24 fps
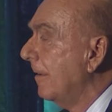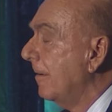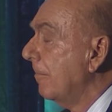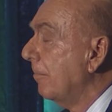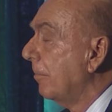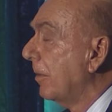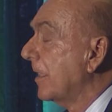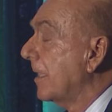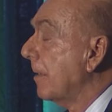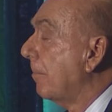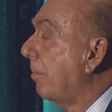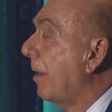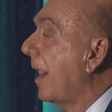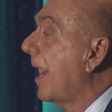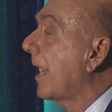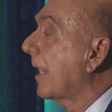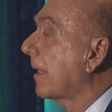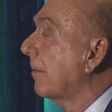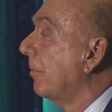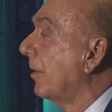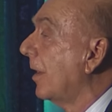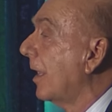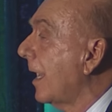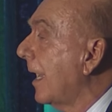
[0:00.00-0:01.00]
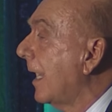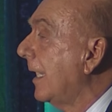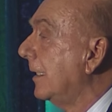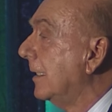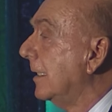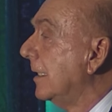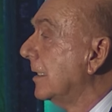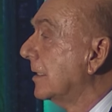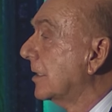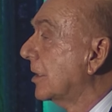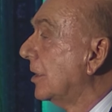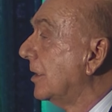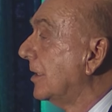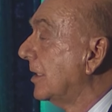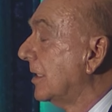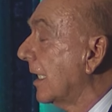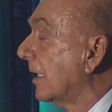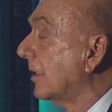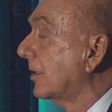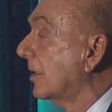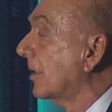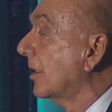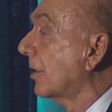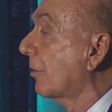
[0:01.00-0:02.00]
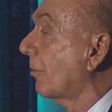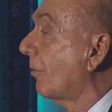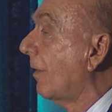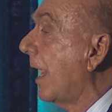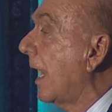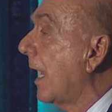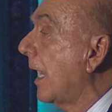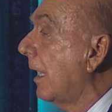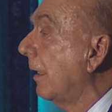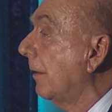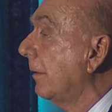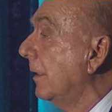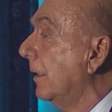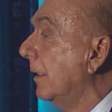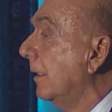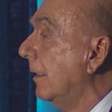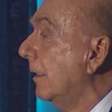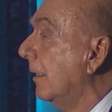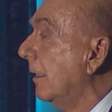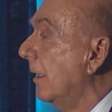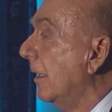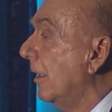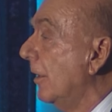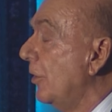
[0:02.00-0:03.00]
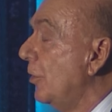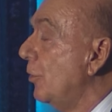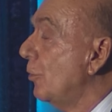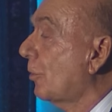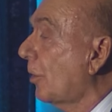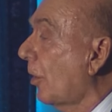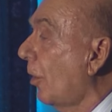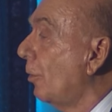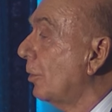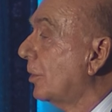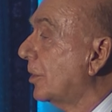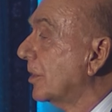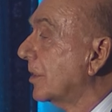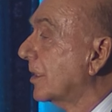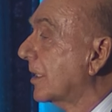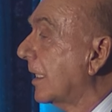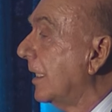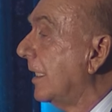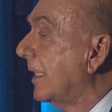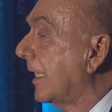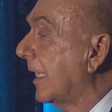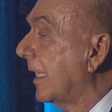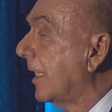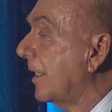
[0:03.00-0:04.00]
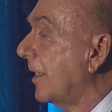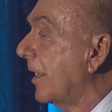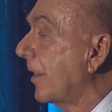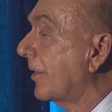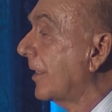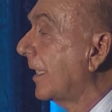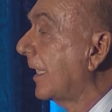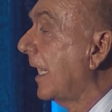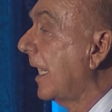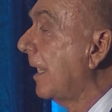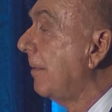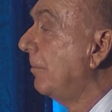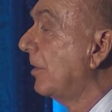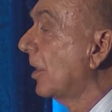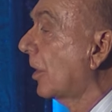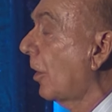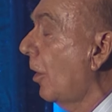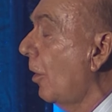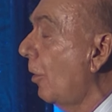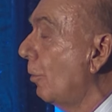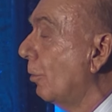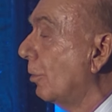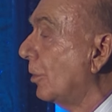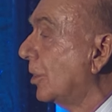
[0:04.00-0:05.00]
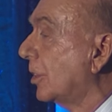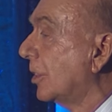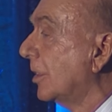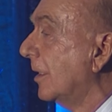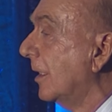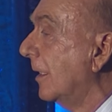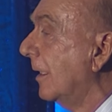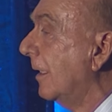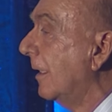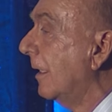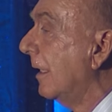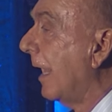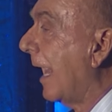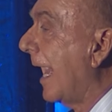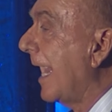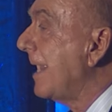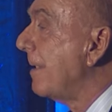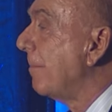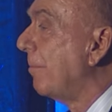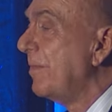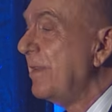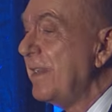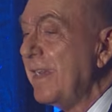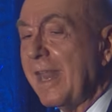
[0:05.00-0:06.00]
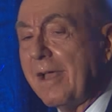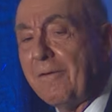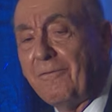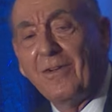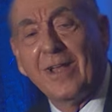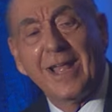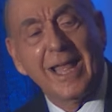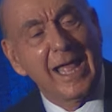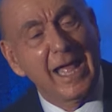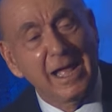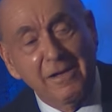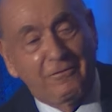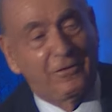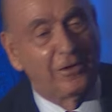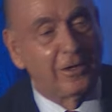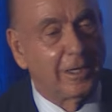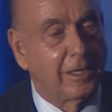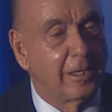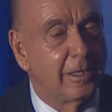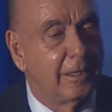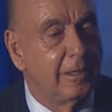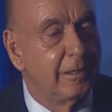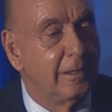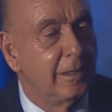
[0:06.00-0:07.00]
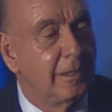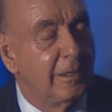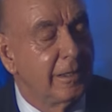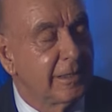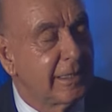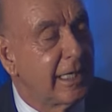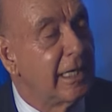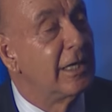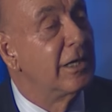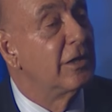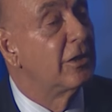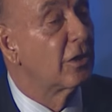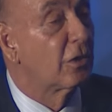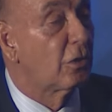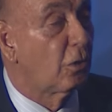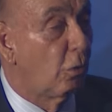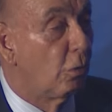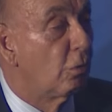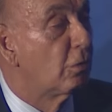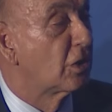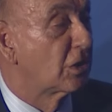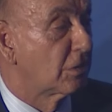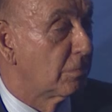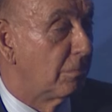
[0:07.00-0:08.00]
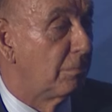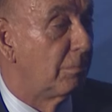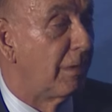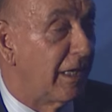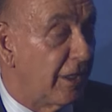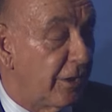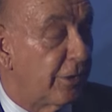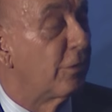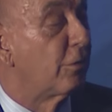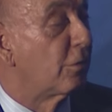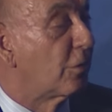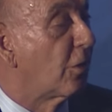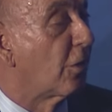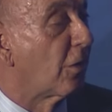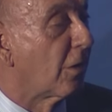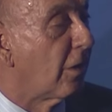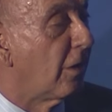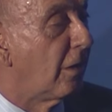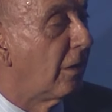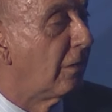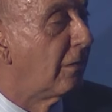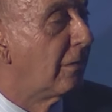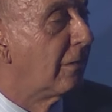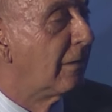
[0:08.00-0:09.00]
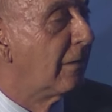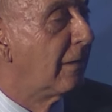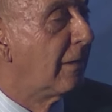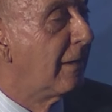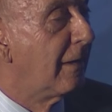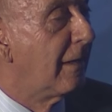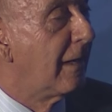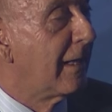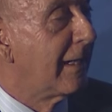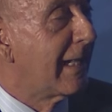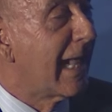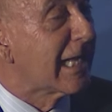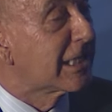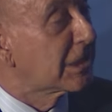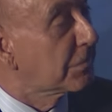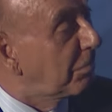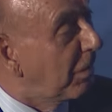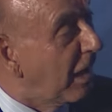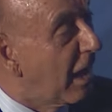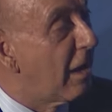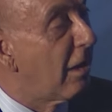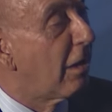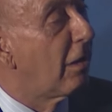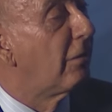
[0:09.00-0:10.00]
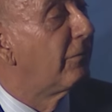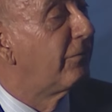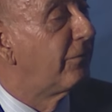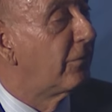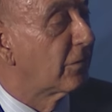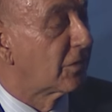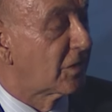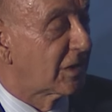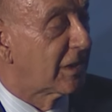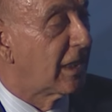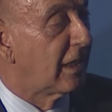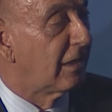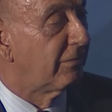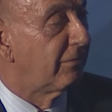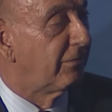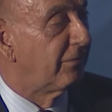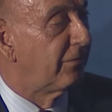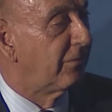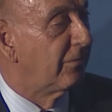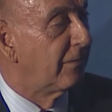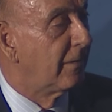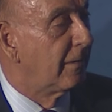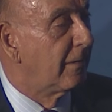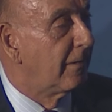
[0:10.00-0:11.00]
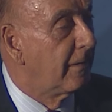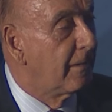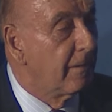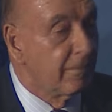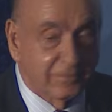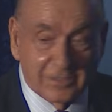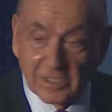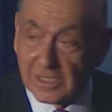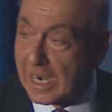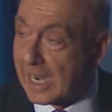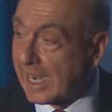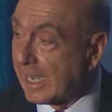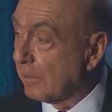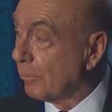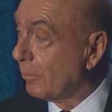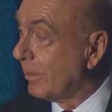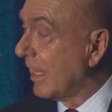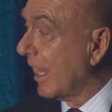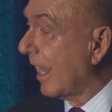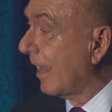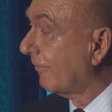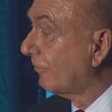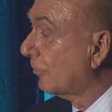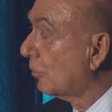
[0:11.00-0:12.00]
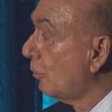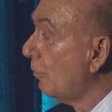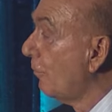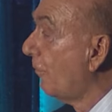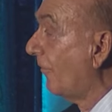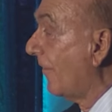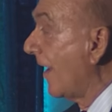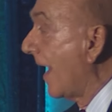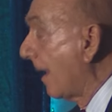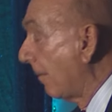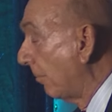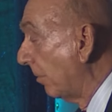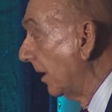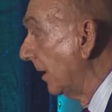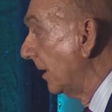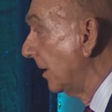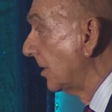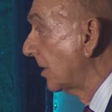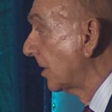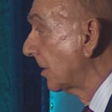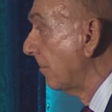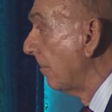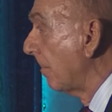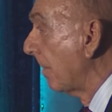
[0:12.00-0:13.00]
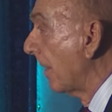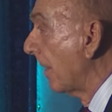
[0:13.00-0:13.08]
But the bottom line is, she said to the crowd, you coaches are going to get another game to coach. I am never, ever getting to coach my little girl. That's powerful stuff. Tonight we have two families.